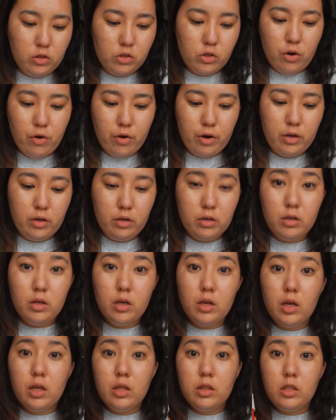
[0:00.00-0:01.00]
sorry,
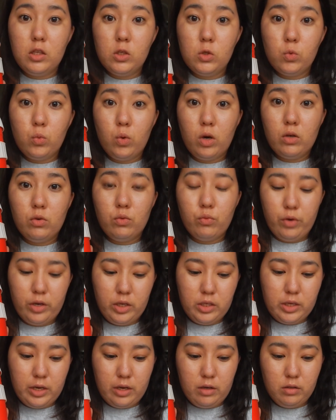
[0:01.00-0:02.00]
this one
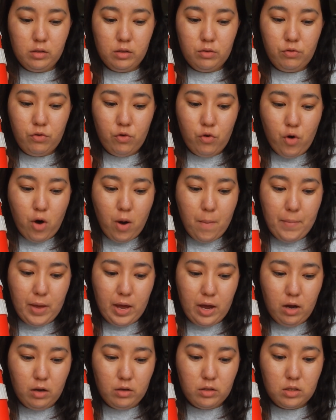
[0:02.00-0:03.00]
retails for
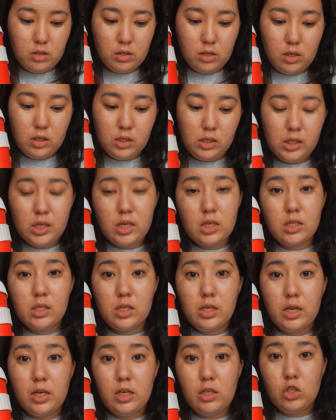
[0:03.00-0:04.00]
about
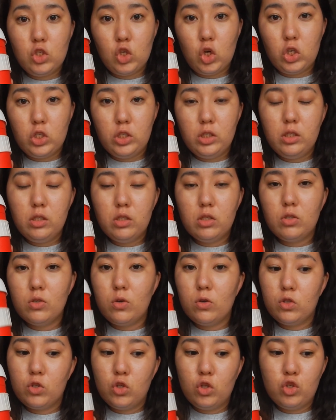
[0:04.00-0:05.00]
$16, so
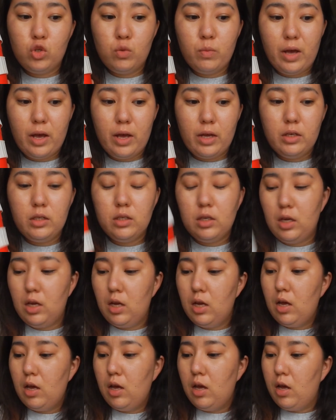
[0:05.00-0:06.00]
it's not too bad.
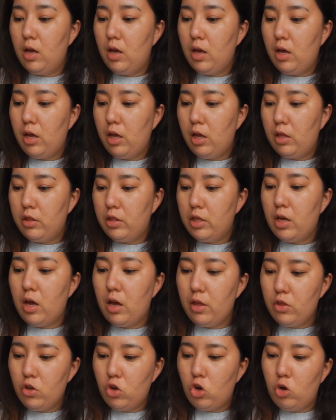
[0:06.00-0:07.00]
The
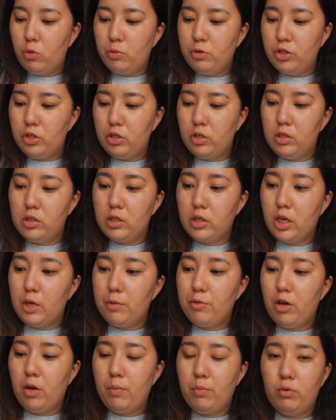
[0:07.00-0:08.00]
other option is
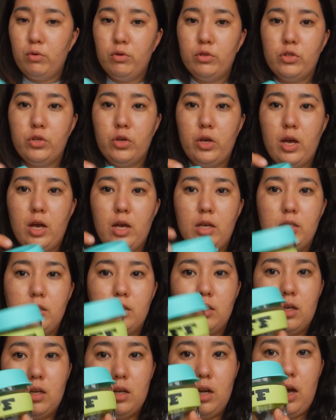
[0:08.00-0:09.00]
Keep Cup also
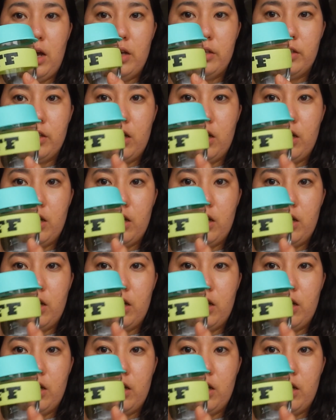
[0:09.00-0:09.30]
has glass